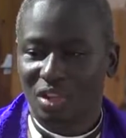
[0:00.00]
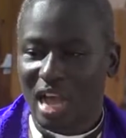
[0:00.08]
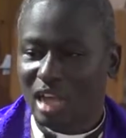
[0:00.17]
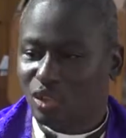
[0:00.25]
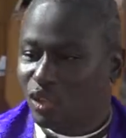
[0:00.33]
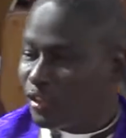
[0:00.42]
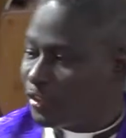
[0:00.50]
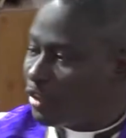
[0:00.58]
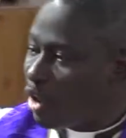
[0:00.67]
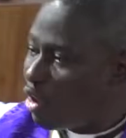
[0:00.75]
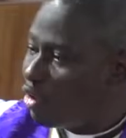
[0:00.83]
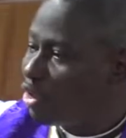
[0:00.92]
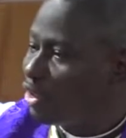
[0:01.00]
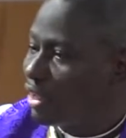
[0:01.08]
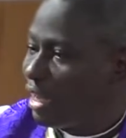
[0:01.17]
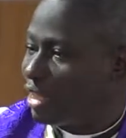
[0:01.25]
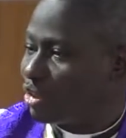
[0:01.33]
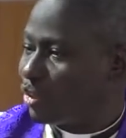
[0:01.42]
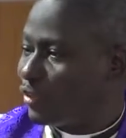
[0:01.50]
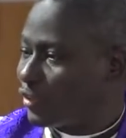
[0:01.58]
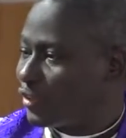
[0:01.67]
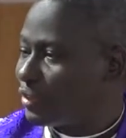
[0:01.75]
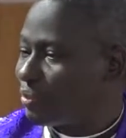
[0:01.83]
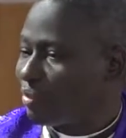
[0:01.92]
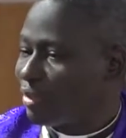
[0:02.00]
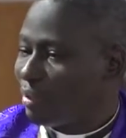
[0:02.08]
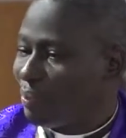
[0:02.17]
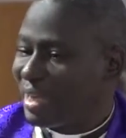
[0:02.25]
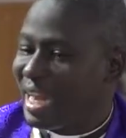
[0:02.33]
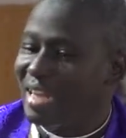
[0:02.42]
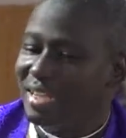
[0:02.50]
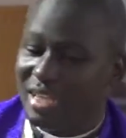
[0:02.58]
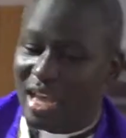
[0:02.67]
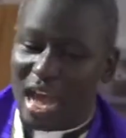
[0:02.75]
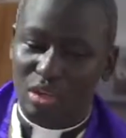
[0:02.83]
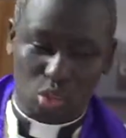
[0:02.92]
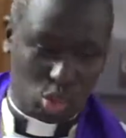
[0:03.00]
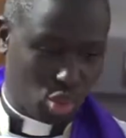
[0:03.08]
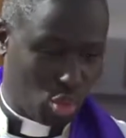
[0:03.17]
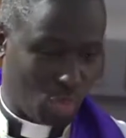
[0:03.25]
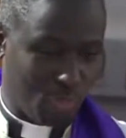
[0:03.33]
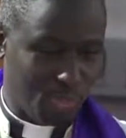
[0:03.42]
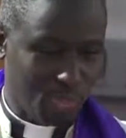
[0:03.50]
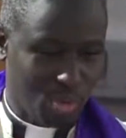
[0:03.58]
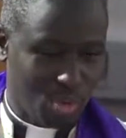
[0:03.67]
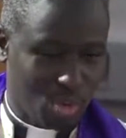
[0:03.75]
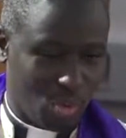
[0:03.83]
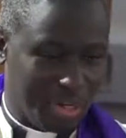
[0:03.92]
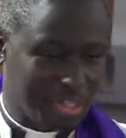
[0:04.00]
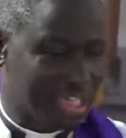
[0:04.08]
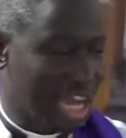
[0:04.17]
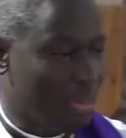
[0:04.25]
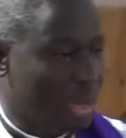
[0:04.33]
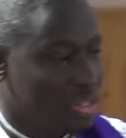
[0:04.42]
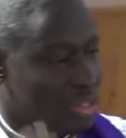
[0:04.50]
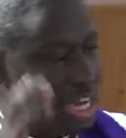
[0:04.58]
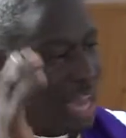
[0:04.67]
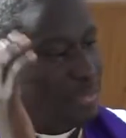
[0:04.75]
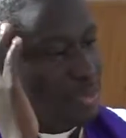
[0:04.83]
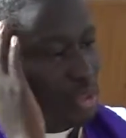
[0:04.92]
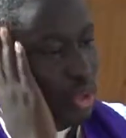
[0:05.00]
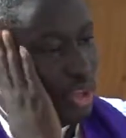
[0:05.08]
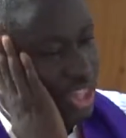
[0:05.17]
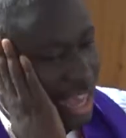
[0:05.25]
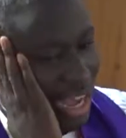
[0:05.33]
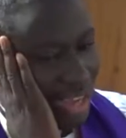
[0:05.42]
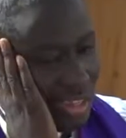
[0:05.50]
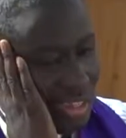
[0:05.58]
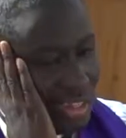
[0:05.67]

a tooth for a tooth. But I say unto you, when someone slaps you here,